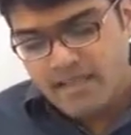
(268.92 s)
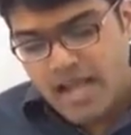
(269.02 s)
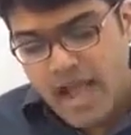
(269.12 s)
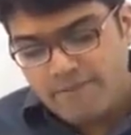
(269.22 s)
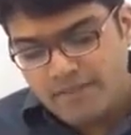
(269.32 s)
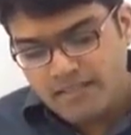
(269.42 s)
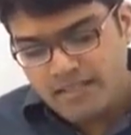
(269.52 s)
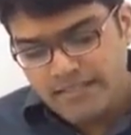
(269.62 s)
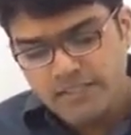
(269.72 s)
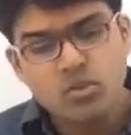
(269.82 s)
After
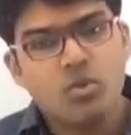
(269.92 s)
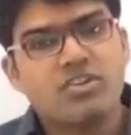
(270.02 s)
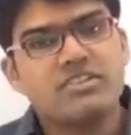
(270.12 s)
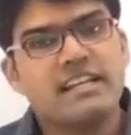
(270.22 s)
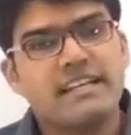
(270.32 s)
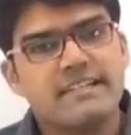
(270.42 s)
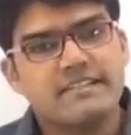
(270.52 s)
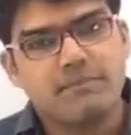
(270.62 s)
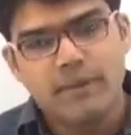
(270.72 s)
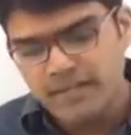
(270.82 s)
32 originally it
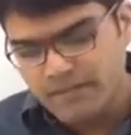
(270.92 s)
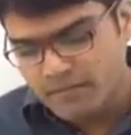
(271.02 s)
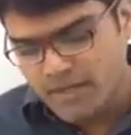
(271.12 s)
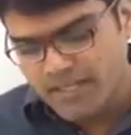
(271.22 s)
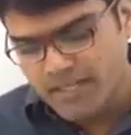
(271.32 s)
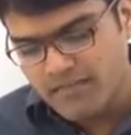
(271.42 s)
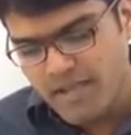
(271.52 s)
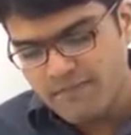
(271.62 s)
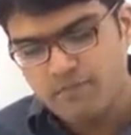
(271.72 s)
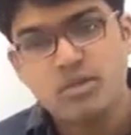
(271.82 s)
is spit but here we
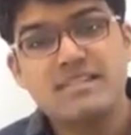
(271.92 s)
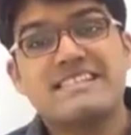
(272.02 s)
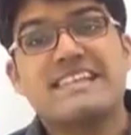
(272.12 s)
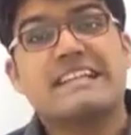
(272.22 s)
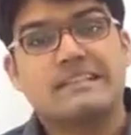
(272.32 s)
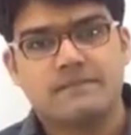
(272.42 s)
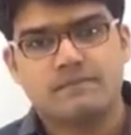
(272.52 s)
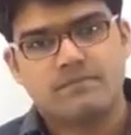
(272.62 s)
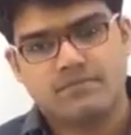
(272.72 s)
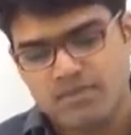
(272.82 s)
have put skit.
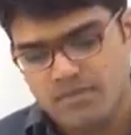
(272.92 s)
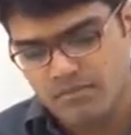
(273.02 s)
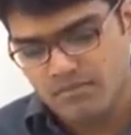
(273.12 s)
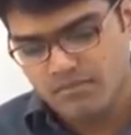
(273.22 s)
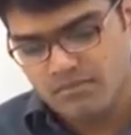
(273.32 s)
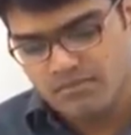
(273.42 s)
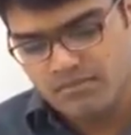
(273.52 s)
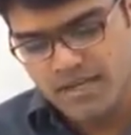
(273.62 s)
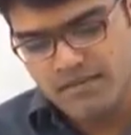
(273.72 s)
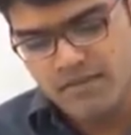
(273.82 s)

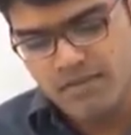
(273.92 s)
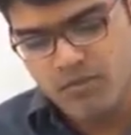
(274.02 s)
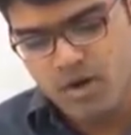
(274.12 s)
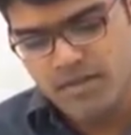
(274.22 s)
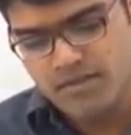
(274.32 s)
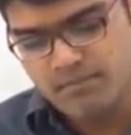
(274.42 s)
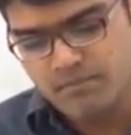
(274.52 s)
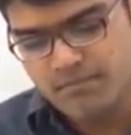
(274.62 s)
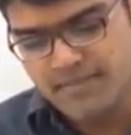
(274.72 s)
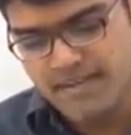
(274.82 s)
Right? We have brought
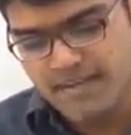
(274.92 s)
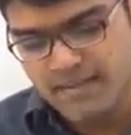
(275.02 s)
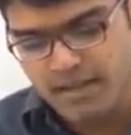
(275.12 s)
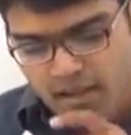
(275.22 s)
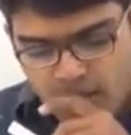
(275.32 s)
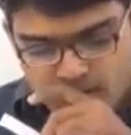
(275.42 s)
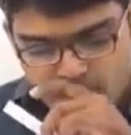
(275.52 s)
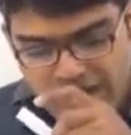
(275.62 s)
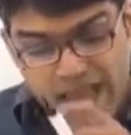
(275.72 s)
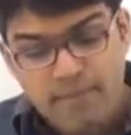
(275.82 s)
skit here. So
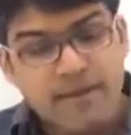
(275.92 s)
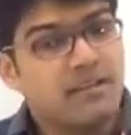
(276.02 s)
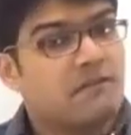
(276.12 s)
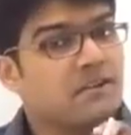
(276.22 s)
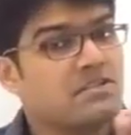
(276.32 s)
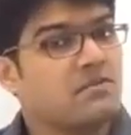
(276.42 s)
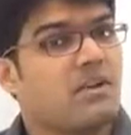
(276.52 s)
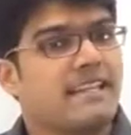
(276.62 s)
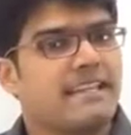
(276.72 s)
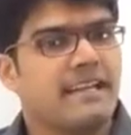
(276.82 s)
what happened the first
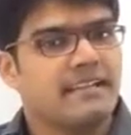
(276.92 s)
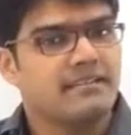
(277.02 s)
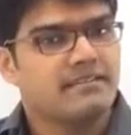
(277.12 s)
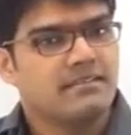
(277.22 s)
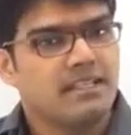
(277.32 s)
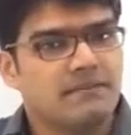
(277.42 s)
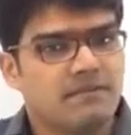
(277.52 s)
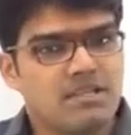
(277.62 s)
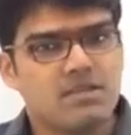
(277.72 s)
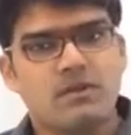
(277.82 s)
word kit. The
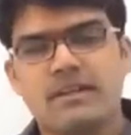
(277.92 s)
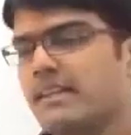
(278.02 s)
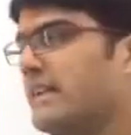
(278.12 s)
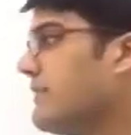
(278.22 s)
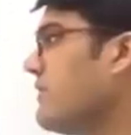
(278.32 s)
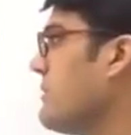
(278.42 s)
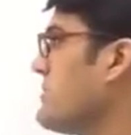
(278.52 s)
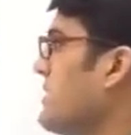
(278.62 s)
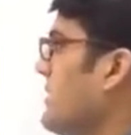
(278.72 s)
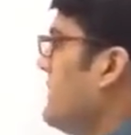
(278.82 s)
first word kit if you
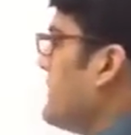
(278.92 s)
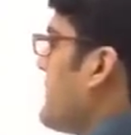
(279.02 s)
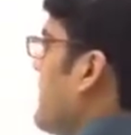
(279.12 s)
observe